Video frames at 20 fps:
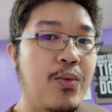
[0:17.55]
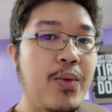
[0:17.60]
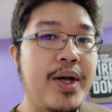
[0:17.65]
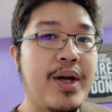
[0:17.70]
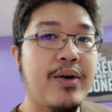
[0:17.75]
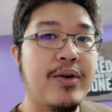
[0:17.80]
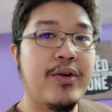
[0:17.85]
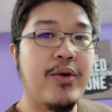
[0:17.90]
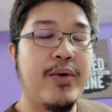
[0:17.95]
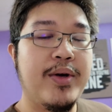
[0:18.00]

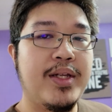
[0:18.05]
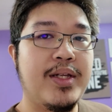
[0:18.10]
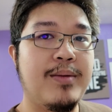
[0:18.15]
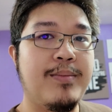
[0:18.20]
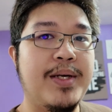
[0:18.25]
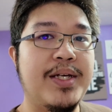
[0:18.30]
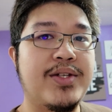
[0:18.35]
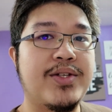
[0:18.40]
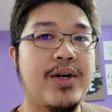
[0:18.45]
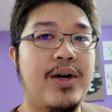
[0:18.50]
we are going to
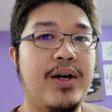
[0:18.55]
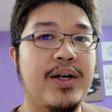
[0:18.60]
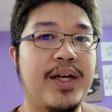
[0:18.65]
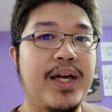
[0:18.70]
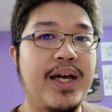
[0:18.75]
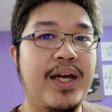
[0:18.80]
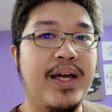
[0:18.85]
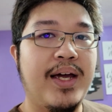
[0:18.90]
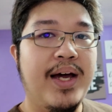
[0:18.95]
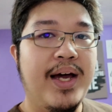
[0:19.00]
be
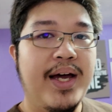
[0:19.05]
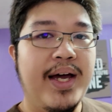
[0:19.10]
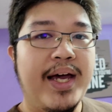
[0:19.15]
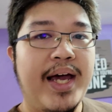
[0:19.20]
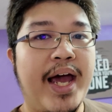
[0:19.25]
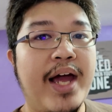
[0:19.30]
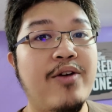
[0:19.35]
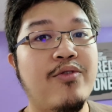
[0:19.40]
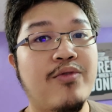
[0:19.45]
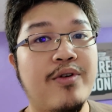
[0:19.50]
talking
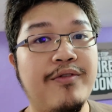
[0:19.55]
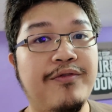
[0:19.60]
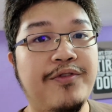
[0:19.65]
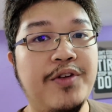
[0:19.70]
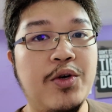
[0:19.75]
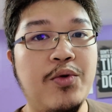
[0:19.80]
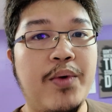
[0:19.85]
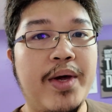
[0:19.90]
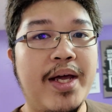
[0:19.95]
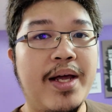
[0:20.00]
and
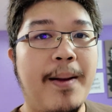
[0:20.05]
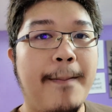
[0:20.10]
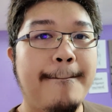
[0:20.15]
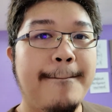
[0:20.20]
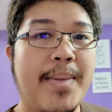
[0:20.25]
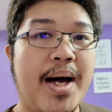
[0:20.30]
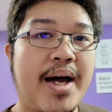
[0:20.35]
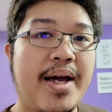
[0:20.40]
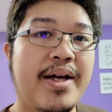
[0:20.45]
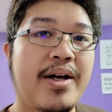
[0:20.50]

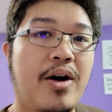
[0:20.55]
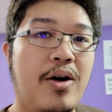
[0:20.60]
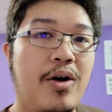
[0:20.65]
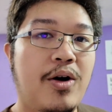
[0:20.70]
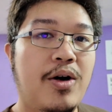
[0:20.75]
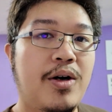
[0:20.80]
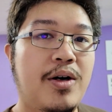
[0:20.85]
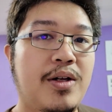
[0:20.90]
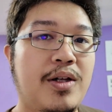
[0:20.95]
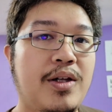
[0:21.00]
reviewing my
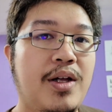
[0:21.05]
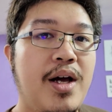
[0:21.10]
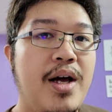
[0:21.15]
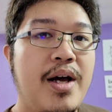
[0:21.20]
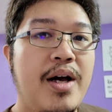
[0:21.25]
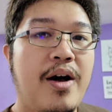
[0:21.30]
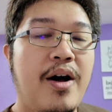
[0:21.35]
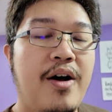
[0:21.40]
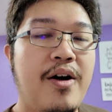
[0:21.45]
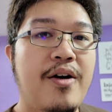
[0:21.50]
haul
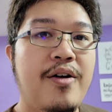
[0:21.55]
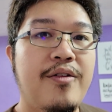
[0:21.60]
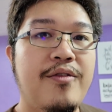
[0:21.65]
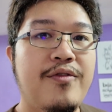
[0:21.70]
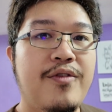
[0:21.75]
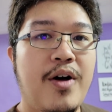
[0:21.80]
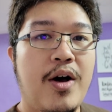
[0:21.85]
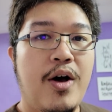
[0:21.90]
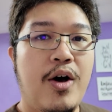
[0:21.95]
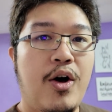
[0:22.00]

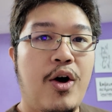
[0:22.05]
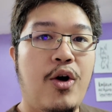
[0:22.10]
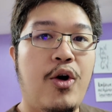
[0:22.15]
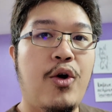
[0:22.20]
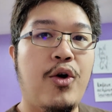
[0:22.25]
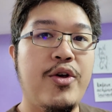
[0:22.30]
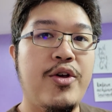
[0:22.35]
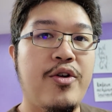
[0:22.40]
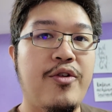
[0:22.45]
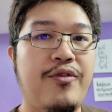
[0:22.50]
of
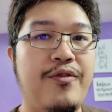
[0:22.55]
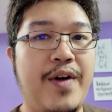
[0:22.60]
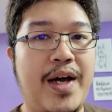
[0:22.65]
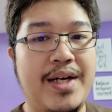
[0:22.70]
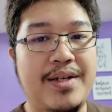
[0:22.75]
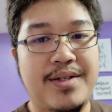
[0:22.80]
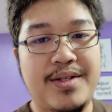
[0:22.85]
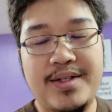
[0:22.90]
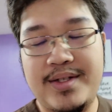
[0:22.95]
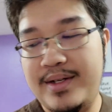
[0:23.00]

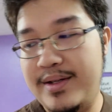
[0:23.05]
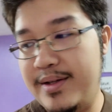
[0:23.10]
Hoyofest.